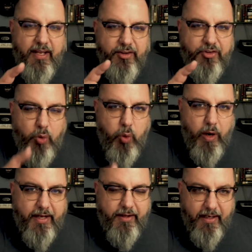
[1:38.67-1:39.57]
is
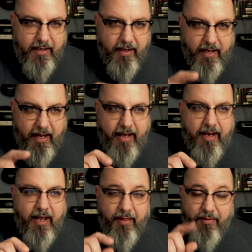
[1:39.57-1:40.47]
quickly
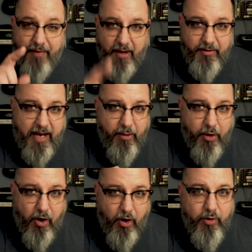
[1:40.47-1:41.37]
and and found it out
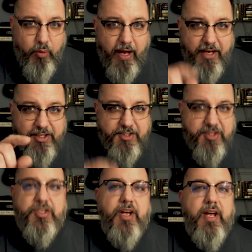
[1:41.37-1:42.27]
the hard way just
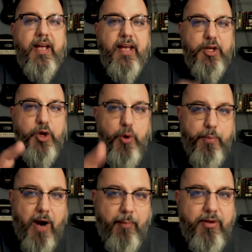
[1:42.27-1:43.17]
as you
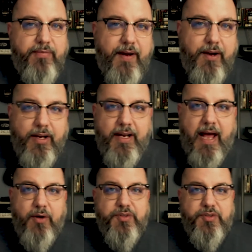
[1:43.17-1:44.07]
probably figured it
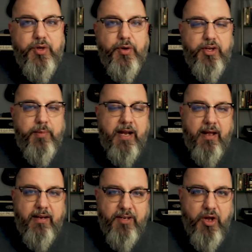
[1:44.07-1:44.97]
out too and you may
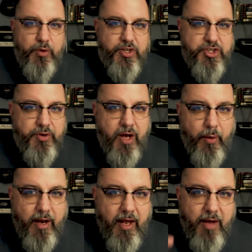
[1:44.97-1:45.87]
not even know that you know
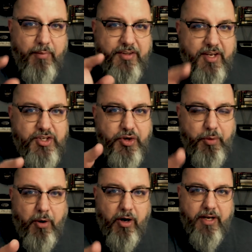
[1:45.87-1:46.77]
it but digital
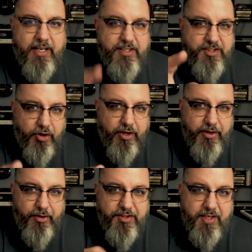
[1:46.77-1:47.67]
marketing's dirty
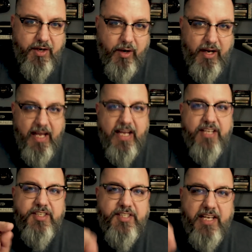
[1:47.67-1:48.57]
little secret
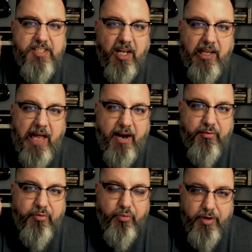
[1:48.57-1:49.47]
is it takes a lot
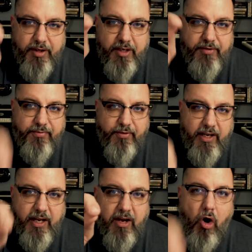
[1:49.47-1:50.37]
of really
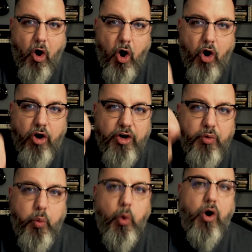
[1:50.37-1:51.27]
freaking
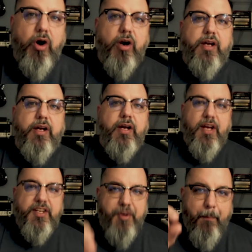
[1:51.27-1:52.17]
hard work
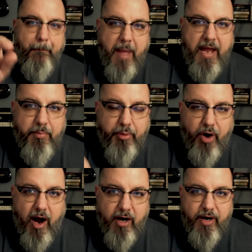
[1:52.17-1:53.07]
to make
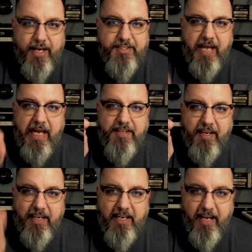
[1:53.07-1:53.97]
progress and to
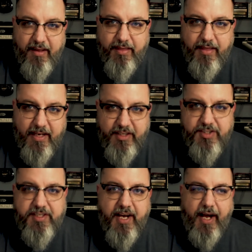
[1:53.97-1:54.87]
get things
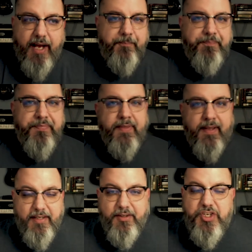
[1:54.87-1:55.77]
done
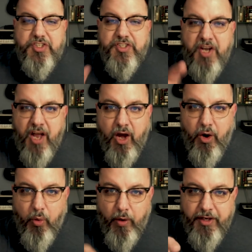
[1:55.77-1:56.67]
just
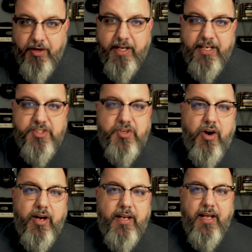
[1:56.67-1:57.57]
know when you're getting
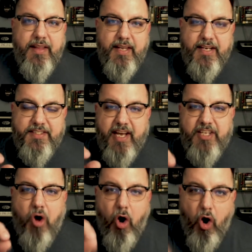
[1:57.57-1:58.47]
started that it
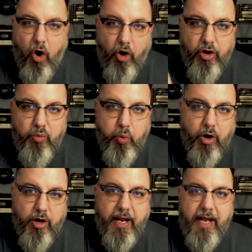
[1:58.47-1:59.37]
takes hard
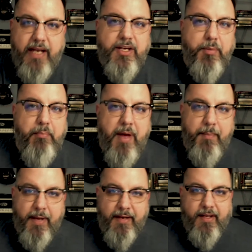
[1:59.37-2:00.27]
work and
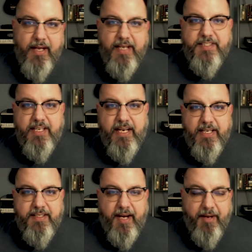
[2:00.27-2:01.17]
commitment to get
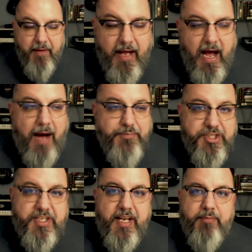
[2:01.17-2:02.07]
it done. I'm
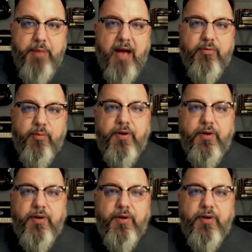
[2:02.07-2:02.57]
just getting back from